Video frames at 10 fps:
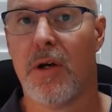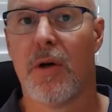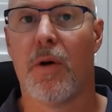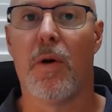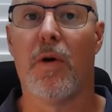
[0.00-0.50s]

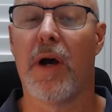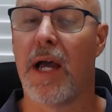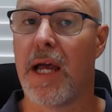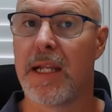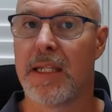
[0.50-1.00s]
or
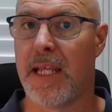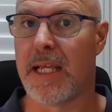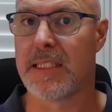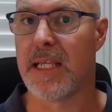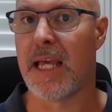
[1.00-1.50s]
a
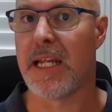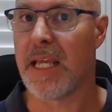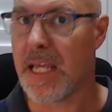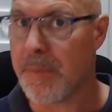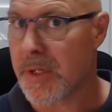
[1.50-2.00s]
text and
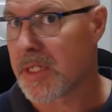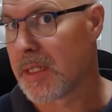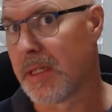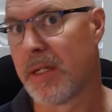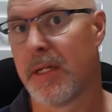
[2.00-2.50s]
image
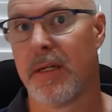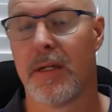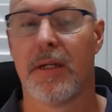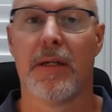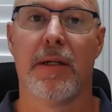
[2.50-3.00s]

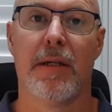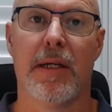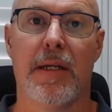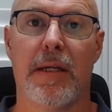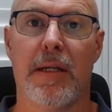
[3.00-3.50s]

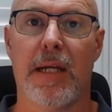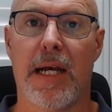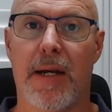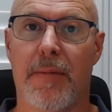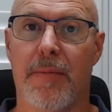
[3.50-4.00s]

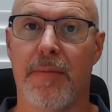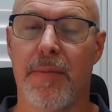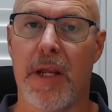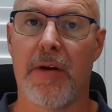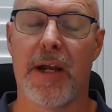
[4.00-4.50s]

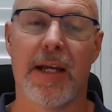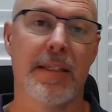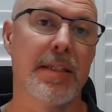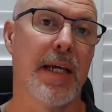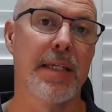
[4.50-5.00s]
area
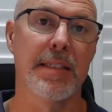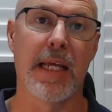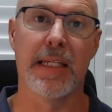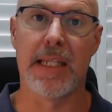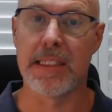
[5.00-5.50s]
such as a
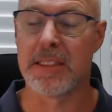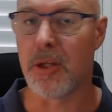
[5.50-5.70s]
desktop